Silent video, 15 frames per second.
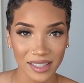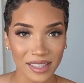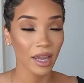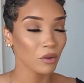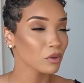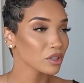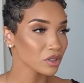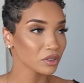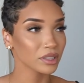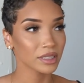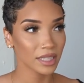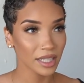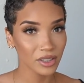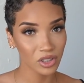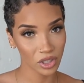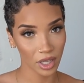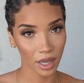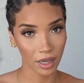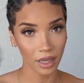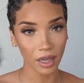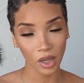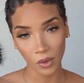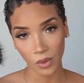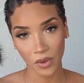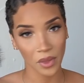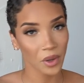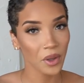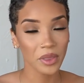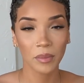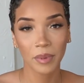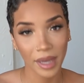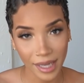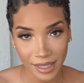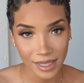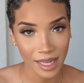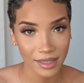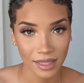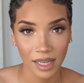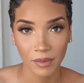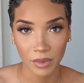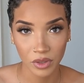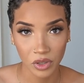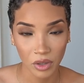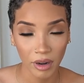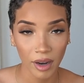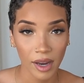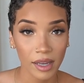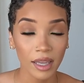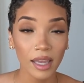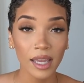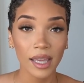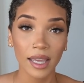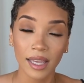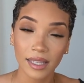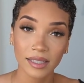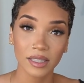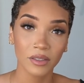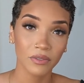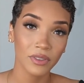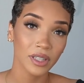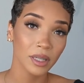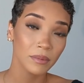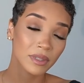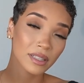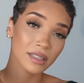My original intention with all the paintings that I've been trying is to fill up